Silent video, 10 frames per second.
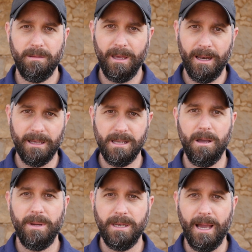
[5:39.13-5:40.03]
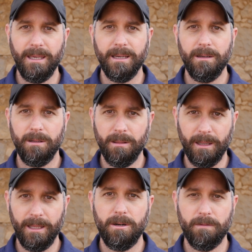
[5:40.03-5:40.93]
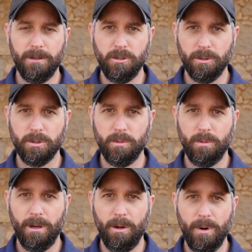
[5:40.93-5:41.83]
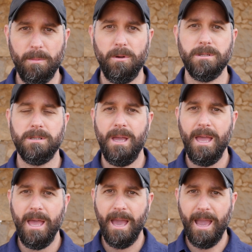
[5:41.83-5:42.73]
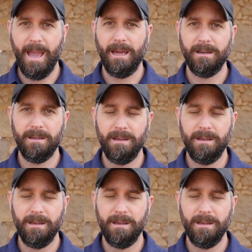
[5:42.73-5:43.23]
Elazar ben Yair, the leader of the Jewish rebels, and